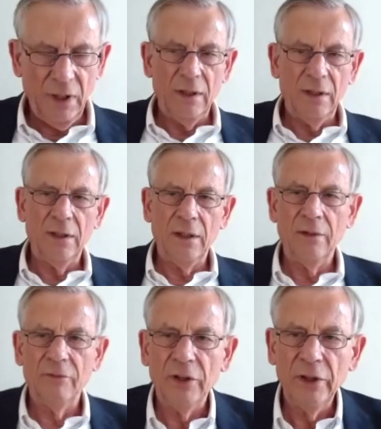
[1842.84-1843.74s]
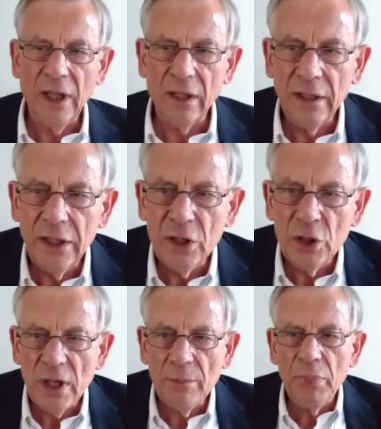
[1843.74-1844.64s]
A very young hidden
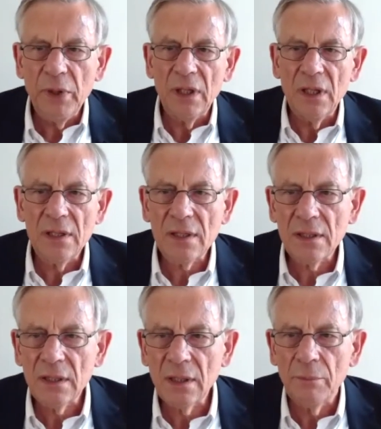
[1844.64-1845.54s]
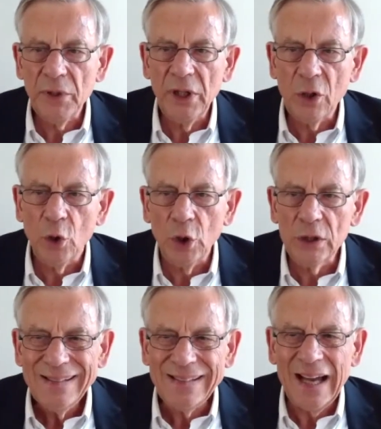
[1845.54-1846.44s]
champion is a company
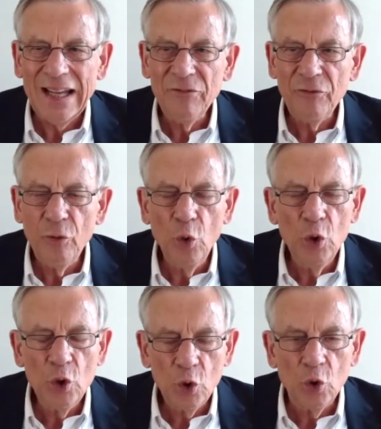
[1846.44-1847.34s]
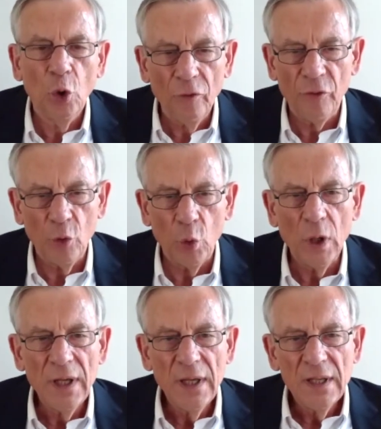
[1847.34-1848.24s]
called Typhoon Tofu.
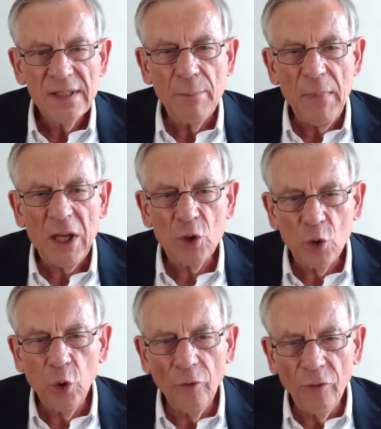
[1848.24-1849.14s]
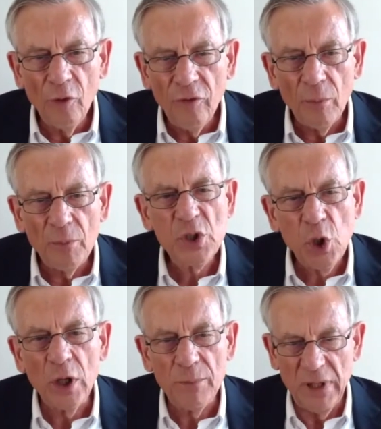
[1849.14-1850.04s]
They make tofu from
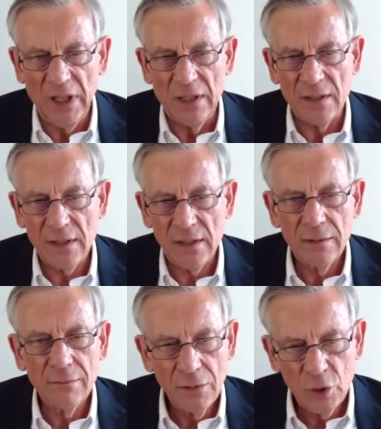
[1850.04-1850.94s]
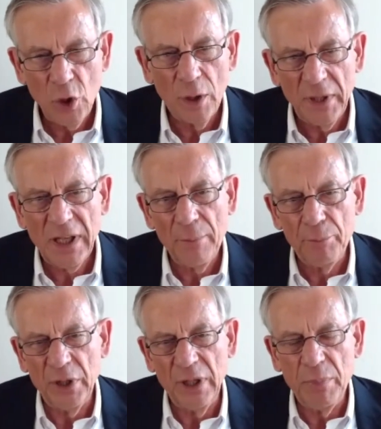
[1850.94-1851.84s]
soybeans, a German
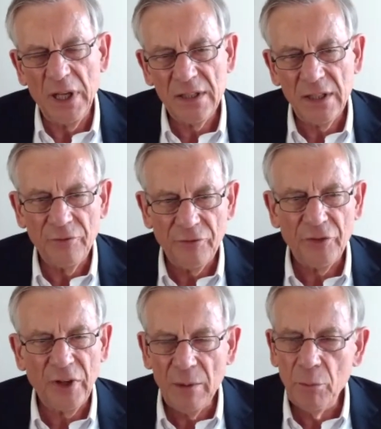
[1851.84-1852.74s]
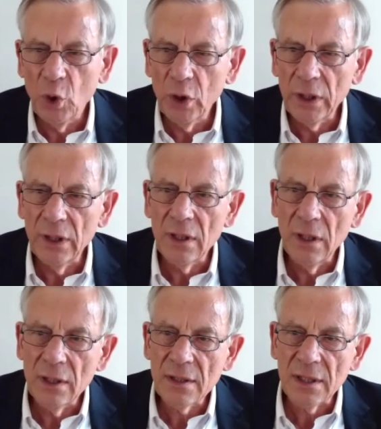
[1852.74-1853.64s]
company based in Freiburg
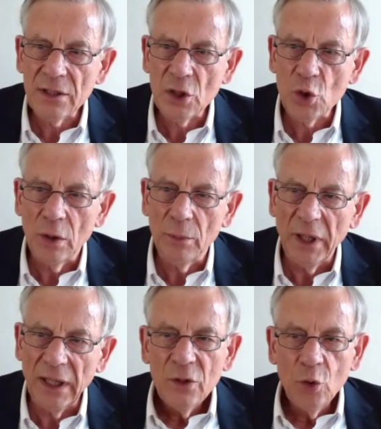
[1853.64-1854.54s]
in southern Germany.